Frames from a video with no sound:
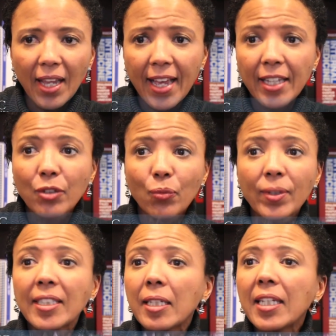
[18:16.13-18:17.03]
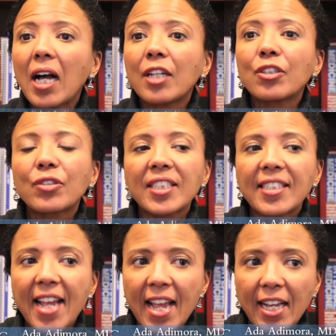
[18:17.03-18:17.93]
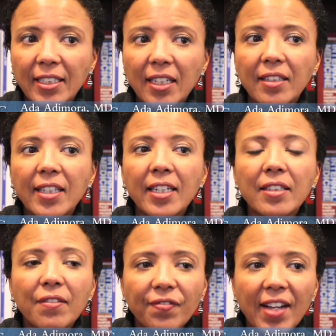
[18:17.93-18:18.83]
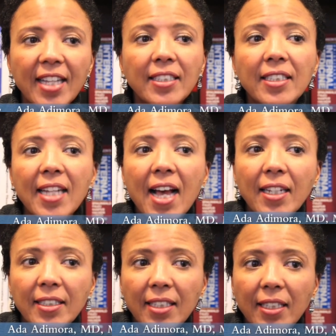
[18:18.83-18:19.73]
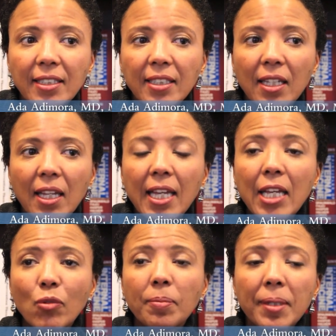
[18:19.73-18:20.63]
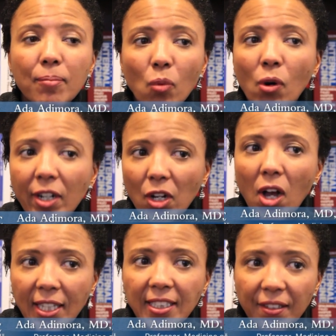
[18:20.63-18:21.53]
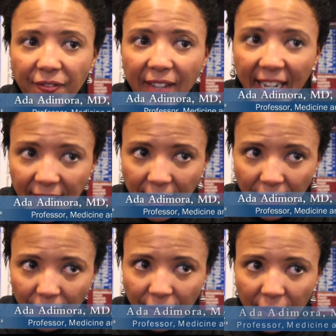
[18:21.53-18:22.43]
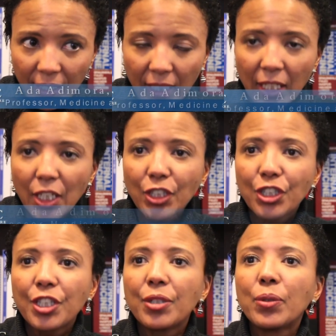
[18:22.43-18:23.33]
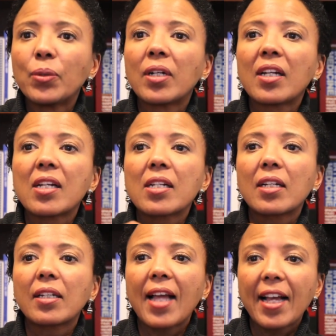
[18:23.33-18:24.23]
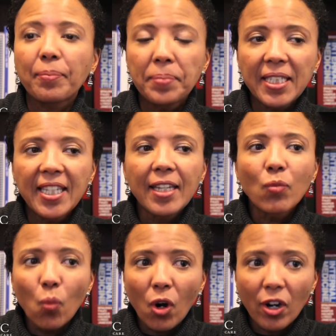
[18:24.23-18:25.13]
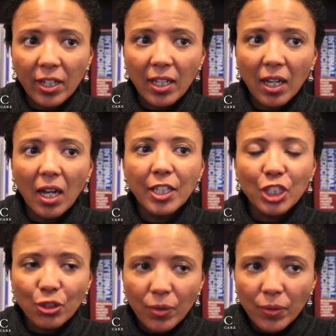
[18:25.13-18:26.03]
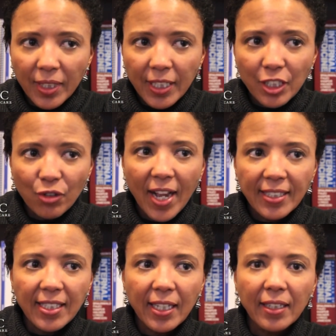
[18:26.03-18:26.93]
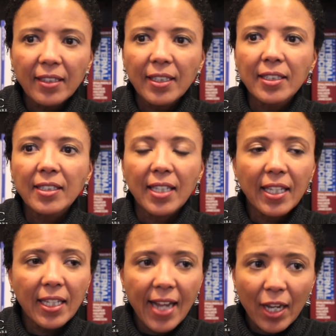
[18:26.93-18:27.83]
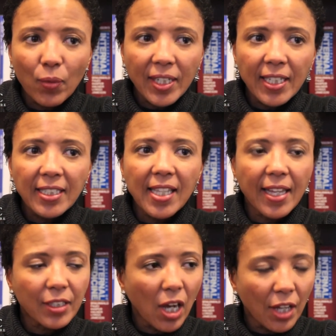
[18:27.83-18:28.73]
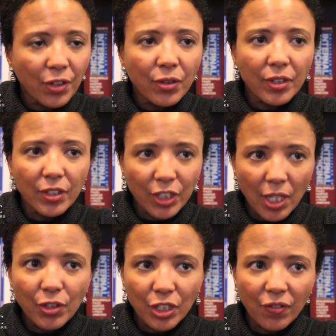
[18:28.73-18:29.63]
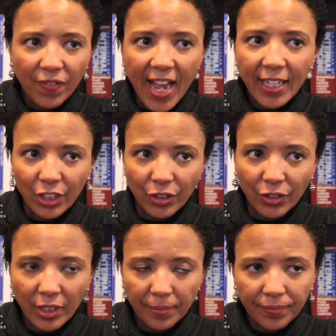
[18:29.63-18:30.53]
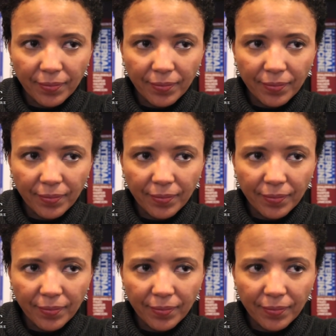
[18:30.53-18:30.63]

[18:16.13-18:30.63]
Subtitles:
and really understand that in the final analysis, it will be more cost effective to begin work on truly addressing these inequities and other social factors